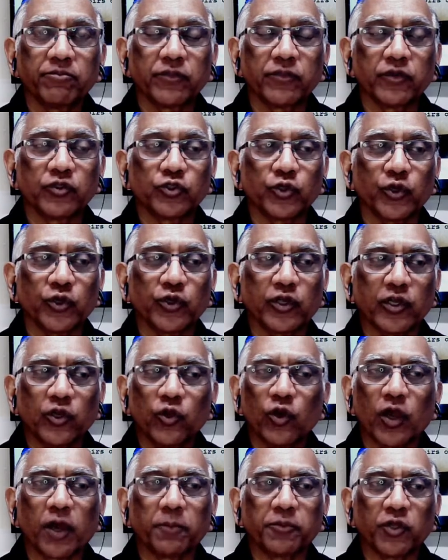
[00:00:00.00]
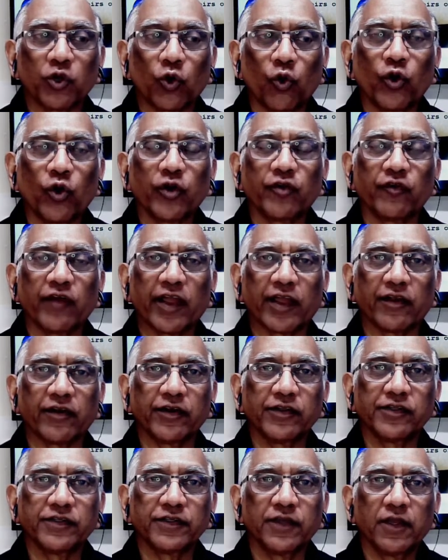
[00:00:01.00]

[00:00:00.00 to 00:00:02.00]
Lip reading: so you could look up the court records.